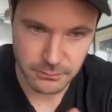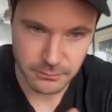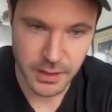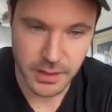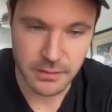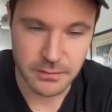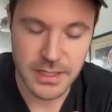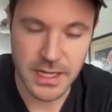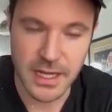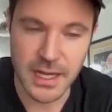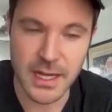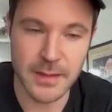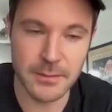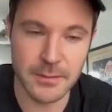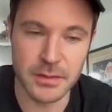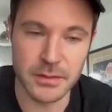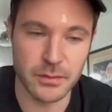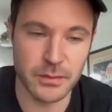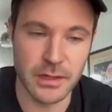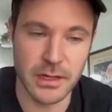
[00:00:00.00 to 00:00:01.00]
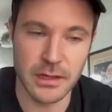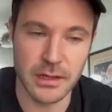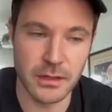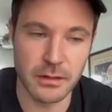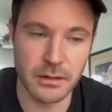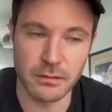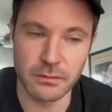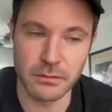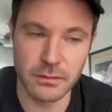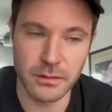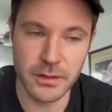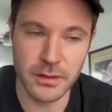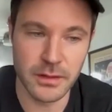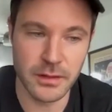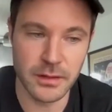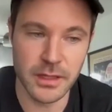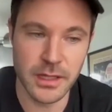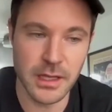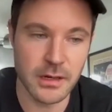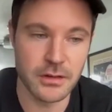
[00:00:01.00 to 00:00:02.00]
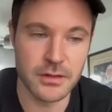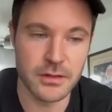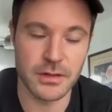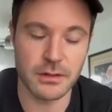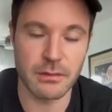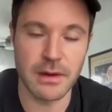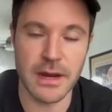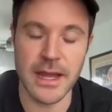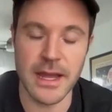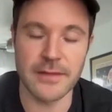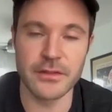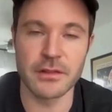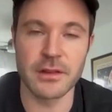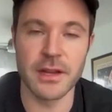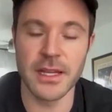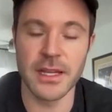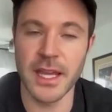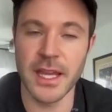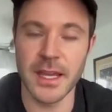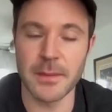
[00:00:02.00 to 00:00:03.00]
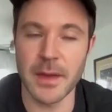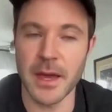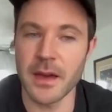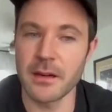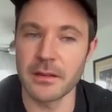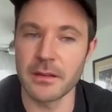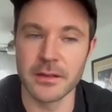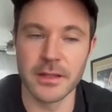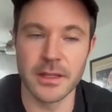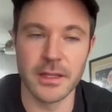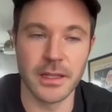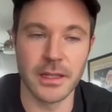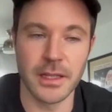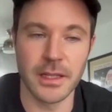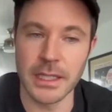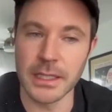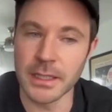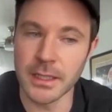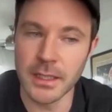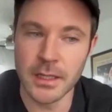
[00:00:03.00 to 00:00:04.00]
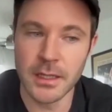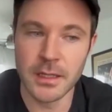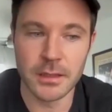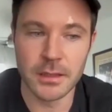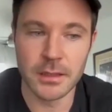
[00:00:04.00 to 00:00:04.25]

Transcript: you know, time is when, you know, the years are right after I came out, and then like